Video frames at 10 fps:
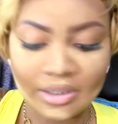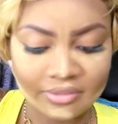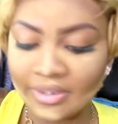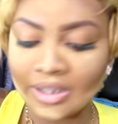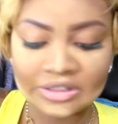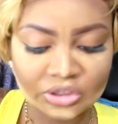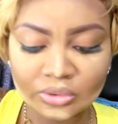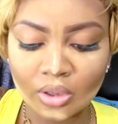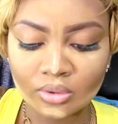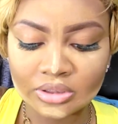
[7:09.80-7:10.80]
the ideal
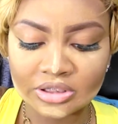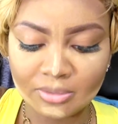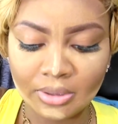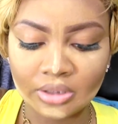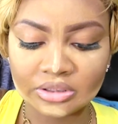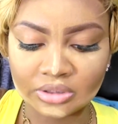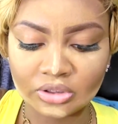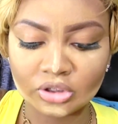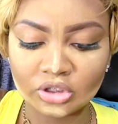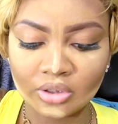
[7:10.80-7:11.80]
nose is it being
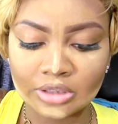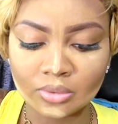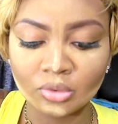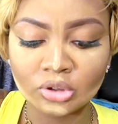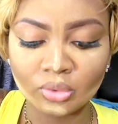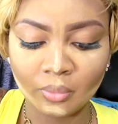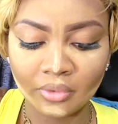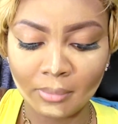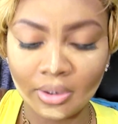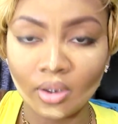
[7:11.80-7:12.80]
slender. So that's what we're doing with
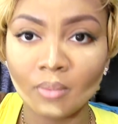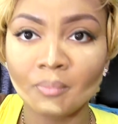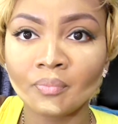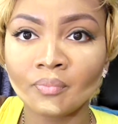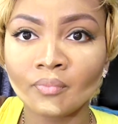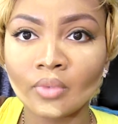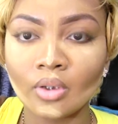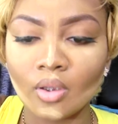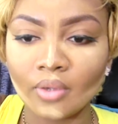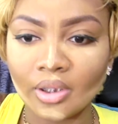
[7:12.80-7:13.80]
the makeup.
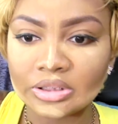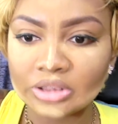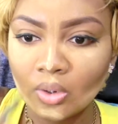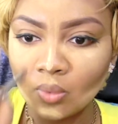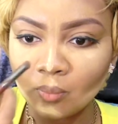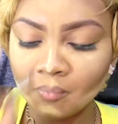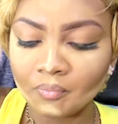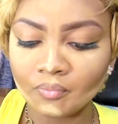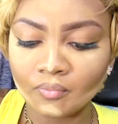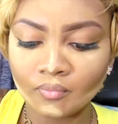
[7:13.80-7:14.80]
Okay, so
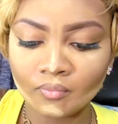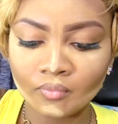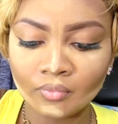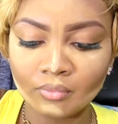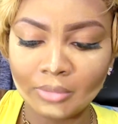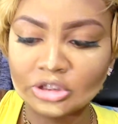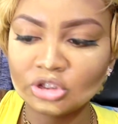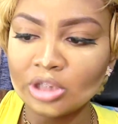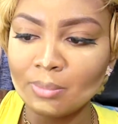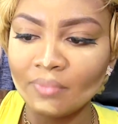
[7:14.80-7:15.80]
make sure
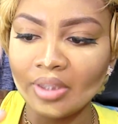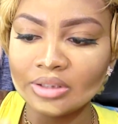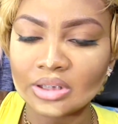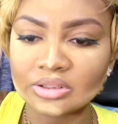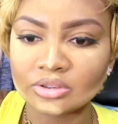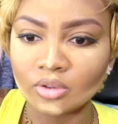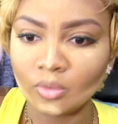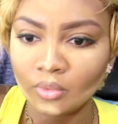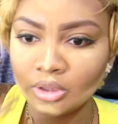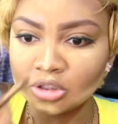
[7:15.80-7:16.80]
you tap off the excess so you
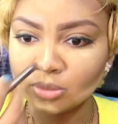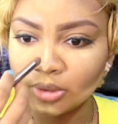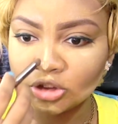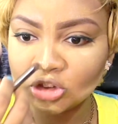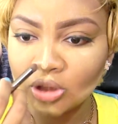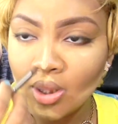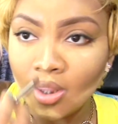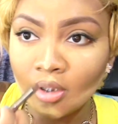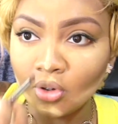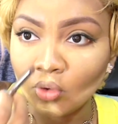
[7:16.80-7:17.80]
won't get too much.
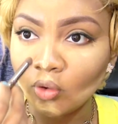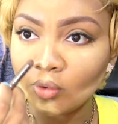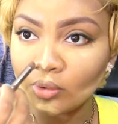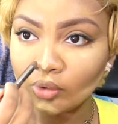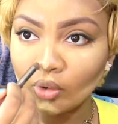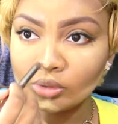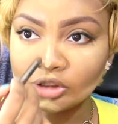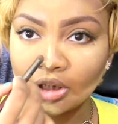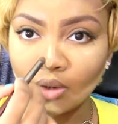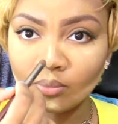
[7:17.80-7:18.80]
You're going to go
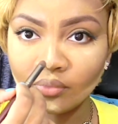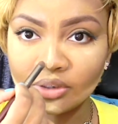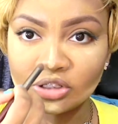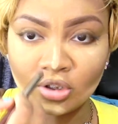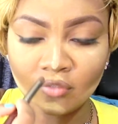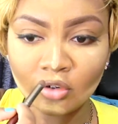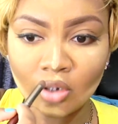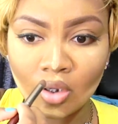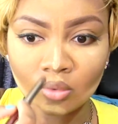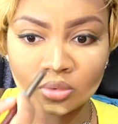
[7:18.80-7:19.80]
down the center of your
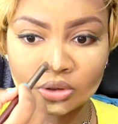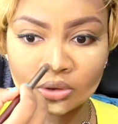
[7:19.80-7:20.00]
nose.